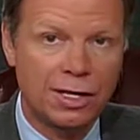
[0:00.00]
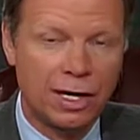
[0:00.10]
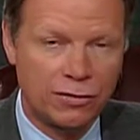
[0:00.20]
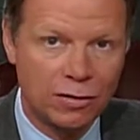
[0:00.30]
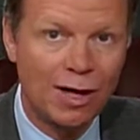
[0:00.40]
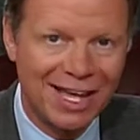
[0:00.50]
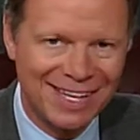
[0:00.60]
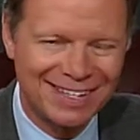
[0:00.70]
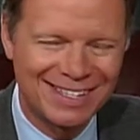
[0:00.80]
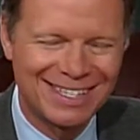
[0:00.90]
as a
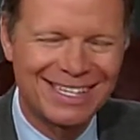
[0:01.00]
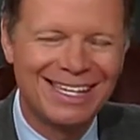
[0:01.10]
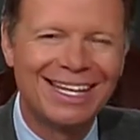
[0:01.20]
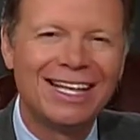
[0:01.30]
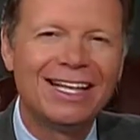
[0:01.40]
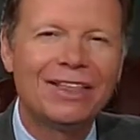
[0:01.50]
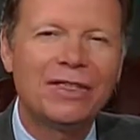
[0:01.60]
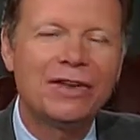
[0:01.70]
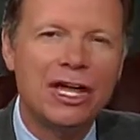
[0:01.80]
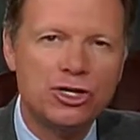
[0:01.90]
lion?
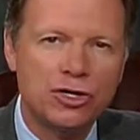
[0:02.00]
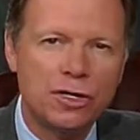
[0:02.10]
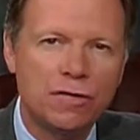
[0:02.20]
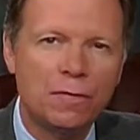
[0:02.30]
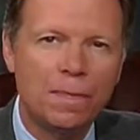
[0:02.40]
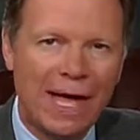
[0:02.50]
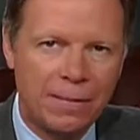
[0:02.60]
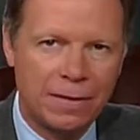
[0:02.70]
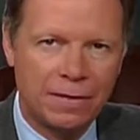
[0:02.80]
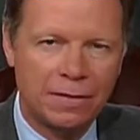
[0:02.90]
The nation of
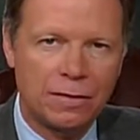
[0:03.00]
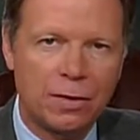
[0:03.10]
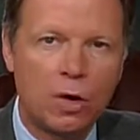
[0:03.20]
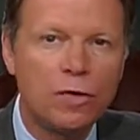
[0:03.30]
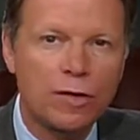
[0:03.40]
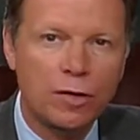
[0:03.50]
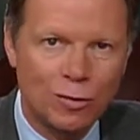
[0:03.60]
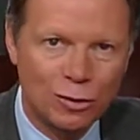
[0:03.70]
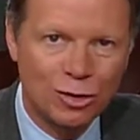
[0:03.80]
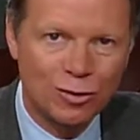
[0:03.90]
Babylon
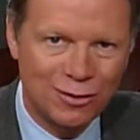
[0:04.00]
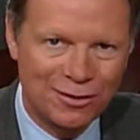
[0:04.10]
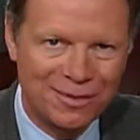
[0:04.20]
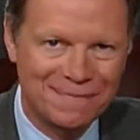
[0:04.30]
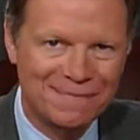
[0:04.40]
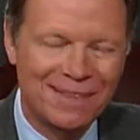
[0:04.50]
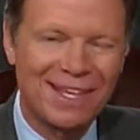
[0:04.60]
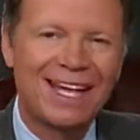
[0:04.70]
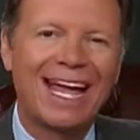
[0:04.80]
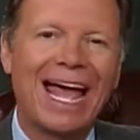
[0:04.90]
overthrew Jerusalem.
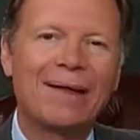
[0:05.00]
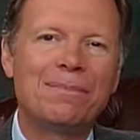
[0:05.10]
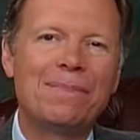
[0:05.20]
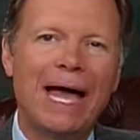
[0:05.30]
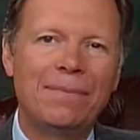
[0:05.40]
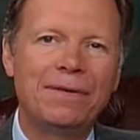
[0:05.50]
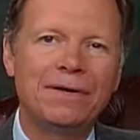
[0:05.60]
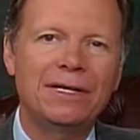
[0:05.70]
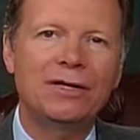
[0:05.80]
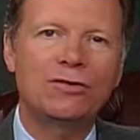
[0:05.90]
And
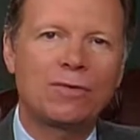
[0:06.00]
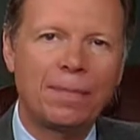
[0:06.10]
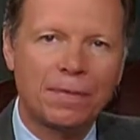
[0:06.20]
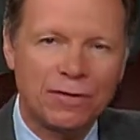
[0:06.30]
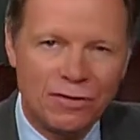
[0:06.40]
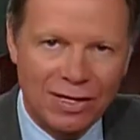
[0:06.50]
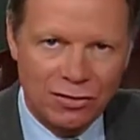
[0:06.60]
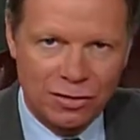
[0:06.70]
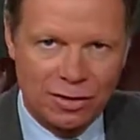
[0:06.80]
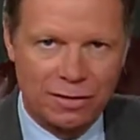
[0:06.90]
Babylon is
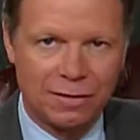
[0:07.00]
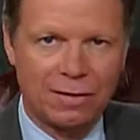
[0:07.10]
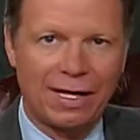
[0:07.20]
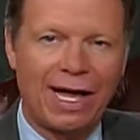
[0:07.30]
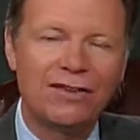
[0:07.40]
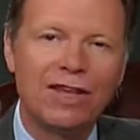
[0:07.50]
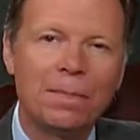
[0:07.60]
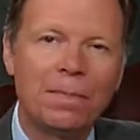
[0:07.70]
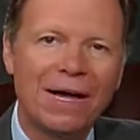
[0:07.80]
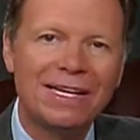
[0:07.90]
represented as a
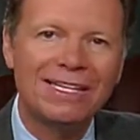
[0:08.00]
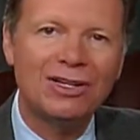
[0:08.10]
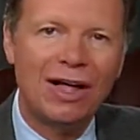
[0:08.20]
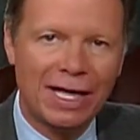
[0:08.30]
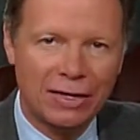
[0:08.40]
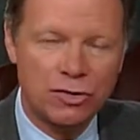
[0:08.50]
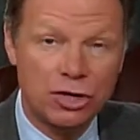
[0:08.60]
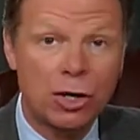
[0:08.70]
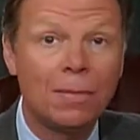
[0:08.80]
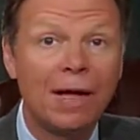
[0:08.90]
mighty lion.
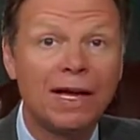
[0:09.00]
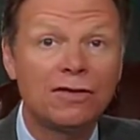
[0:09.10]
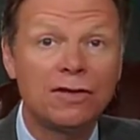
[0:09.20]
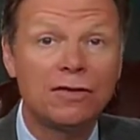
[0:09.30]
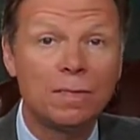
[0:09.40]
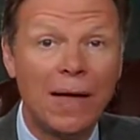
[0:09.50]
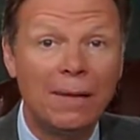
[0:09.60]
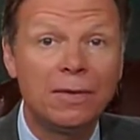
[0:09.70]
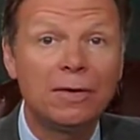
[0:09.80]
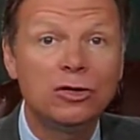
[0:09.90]
Jeremiah says,
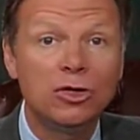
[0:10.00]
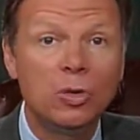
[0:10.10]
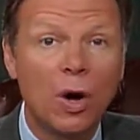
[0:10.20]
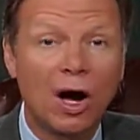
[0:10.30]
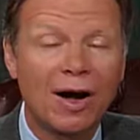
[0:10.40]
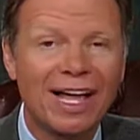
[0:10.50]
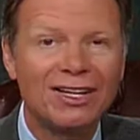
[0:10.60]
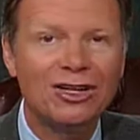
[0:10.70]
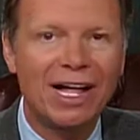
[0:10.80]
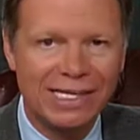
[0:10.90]
Babylon, you are a
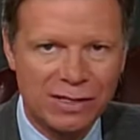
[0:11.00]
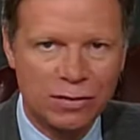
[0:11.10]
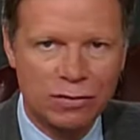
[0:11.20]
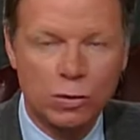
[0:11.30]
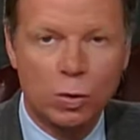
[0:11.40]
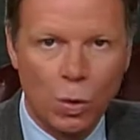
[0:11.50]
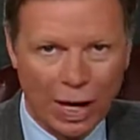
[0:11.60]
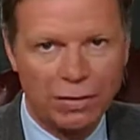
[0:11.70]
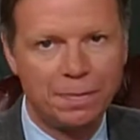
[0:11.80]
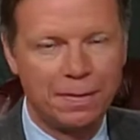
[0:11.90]
lion's
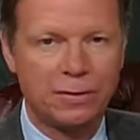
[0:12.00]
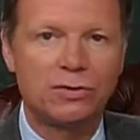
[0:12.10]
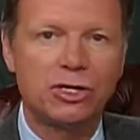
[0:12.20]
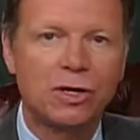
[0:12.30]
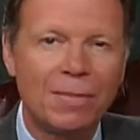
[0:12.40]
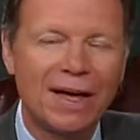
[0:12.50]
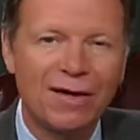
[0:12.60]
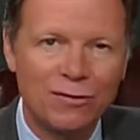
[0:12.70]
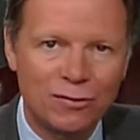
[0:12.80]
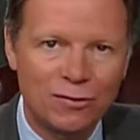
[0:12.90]
whelp in
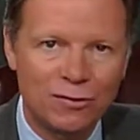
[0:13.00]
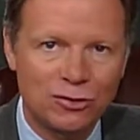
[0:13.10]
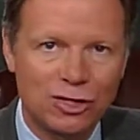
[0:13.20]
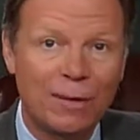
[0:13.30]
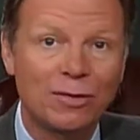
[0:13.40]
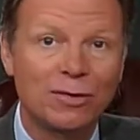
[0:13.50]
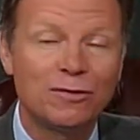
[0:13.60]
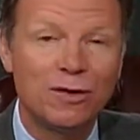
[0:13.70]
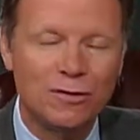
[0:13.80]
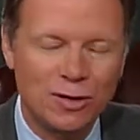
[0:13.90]
Jeremiah chapter
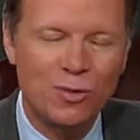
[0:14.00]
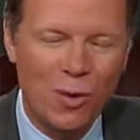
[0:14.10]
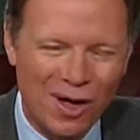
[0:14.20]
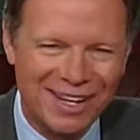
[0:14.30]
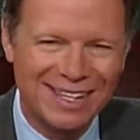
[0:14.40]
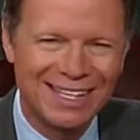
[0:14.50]
51.